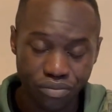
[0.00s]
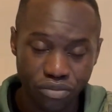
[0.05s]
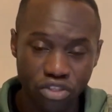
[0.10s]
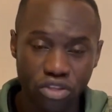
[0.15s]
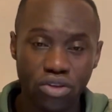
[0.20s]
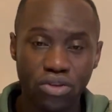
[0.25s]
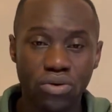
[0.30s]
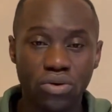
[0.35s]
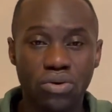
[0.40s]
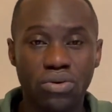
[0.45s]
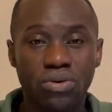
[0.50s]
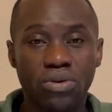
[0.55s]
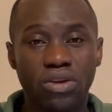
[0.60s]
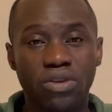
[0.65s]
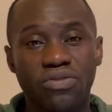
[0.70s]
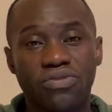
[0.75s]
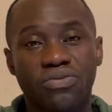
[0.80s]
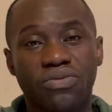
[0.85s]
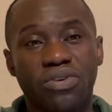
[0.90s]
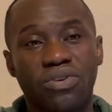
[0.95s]

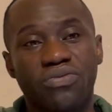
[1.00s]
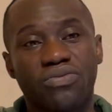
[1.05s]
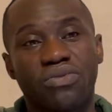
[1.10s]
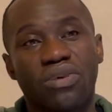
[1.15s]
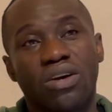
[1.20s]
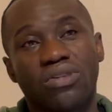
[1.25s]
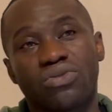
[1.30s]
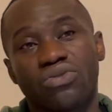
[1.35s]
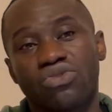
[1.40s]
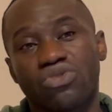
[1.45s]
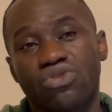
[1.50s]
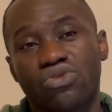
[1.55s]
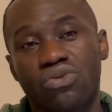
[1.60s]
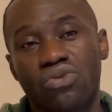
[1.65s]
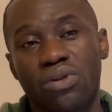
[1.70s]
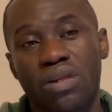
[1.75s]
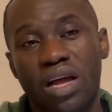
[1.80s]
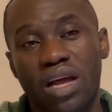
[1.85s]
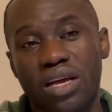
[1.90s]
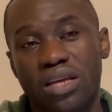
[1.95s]
If you are to show,
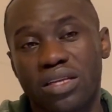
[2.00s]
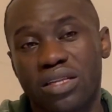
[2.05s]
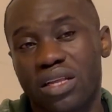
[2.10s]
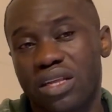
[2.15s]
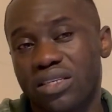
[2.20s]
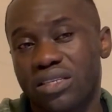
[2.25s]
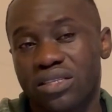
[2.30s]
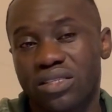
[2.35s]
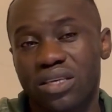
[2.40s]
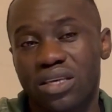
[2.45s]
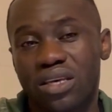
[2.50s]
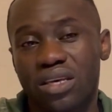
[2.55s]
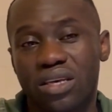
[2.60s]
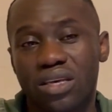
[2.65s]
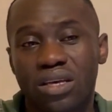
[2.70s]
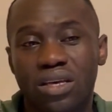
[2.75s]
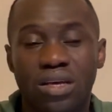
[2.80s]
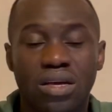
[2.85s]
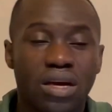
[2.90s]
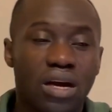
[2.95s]
like, let's
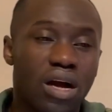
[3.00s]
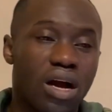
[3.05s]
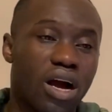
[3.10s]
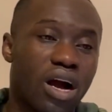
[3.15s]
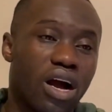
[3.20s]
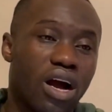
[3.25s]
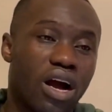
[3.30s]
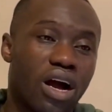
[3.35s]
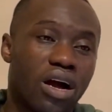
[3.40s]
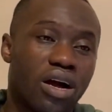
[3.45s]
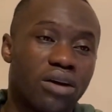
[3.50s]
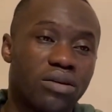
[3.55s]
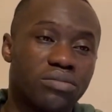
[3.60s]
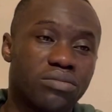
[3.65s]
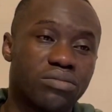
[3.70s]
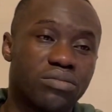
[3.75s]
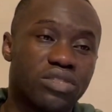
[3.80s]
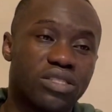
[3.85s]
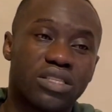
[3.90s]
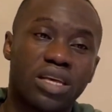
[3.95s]
say
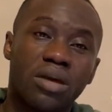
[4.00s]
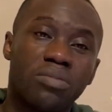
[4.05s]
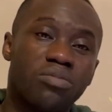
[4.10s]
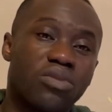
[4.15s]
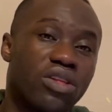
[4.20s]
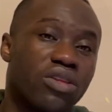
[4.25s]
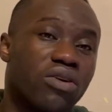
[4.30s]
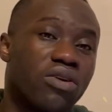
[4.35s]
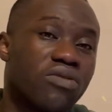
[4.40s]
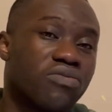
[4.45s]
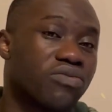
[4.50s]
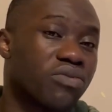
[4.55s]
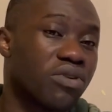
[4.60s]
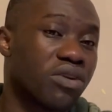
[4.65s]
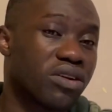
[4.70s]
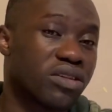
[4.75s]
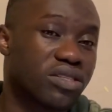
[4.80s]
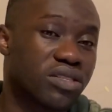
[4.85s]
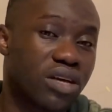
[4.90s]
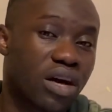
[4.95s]
10 million
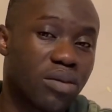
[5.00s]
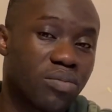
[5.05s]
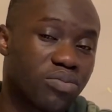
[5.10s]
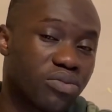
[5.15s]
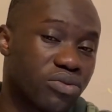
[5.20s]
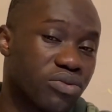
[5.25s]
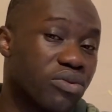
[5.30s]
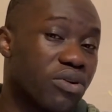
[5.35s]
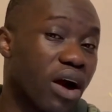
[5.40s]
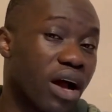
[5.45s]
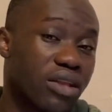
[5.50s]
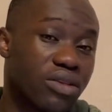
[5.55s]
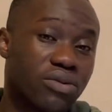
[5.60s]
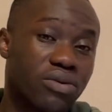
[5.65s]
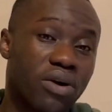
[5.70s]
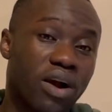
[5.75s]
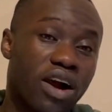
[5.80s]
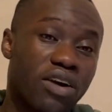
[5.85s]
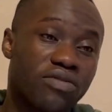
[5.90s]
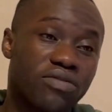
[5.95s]
for example, and
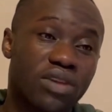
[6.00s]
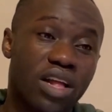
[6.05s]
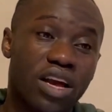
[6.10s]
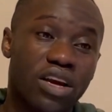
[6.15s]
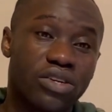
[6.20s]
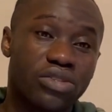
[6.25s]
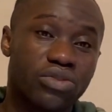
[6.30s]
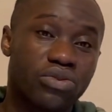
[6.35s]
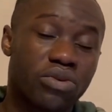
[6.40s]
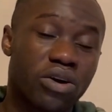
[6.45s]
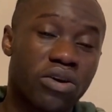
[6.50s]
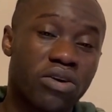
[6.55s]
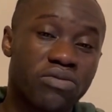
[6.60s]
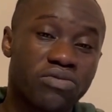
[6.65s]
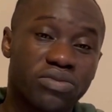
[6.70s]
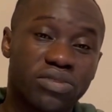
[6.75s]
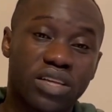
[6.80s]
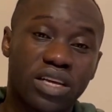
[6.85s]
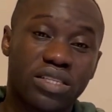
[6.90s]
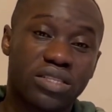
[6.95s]
you have like 12,
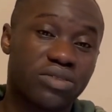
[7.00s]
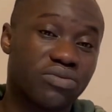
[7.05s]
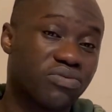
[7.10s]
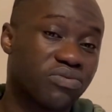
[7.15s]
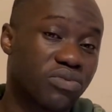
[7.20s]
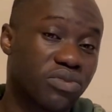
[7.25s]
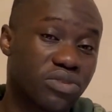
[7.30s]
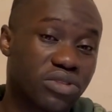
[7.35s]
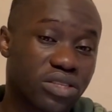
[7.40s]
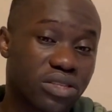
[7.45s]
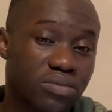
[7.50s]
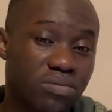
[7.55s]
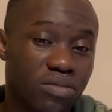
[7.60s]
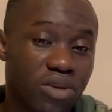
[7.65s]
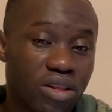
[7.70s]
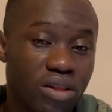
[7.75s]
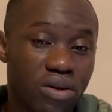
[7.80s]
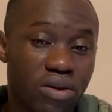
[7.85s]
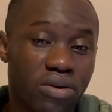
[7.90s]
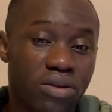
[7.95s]
13, 14
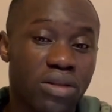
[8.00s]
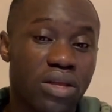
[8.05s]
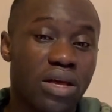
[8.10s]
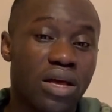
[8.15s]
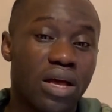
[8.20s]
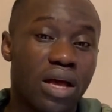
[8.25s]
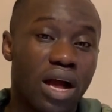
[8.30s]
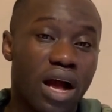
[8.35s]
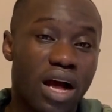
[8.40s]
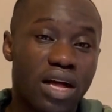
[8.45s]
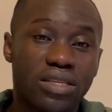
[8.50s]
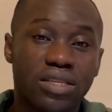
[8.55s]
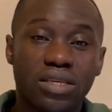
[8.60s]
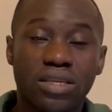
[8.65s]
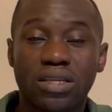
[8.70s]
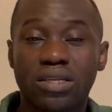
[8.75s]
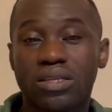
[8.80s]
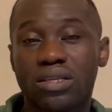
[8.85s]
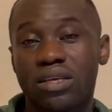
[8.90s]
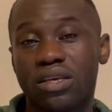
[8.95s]
million, I
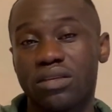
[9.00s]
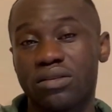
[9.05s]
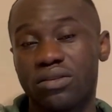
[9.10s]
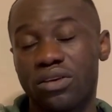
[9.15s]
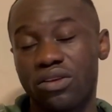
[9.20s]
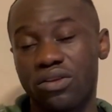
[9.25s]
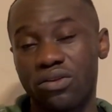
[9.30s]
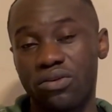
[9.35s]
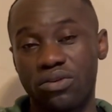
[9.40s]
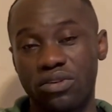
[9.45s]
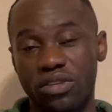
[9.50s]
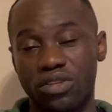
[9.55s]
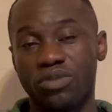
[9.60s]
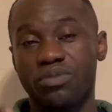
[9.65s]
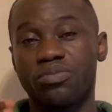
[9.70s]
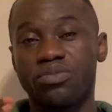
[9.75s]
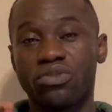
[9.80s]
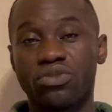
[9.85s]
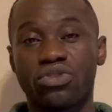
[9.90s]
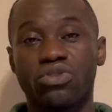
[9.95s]
think it
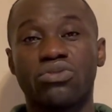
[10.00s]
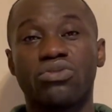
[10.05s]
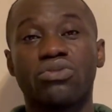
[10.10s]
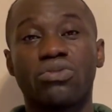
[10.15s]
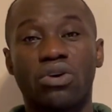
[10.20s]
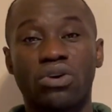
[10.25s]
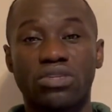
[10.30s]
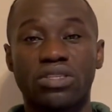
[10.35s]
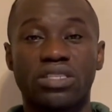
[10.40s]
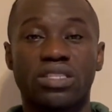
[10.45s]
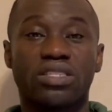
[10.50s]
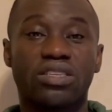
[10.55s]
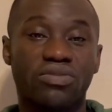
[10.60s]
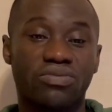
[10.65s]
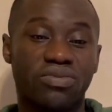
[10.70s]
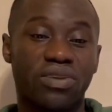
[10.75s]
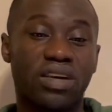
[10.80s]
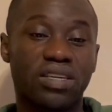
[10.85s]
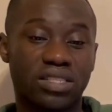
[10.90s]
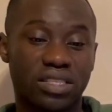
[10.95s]
puts you on a
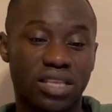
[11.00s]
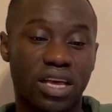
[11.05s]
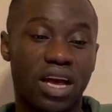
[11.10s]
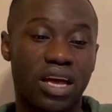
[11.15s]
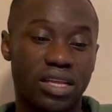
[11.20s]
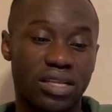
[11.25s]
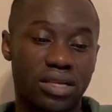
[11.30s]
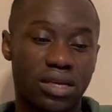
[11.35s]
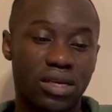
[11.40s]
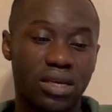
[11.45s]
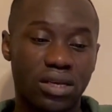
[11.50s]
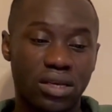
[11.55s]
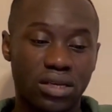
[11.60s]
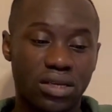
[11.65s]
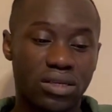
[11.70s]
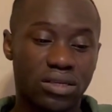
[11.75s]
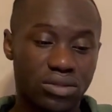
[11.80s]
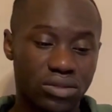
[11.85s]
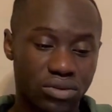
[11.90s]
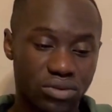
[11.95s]
safer side.
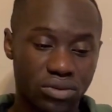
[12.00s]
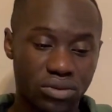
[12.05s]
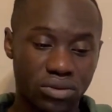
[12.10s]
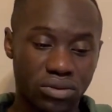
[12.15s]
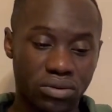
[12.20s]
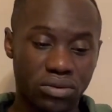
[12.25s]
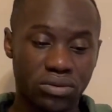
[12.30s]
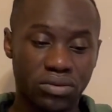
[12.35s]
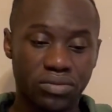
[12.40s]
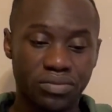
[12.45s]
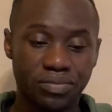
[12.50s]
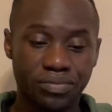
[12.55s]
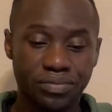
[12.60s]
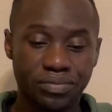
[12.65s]
So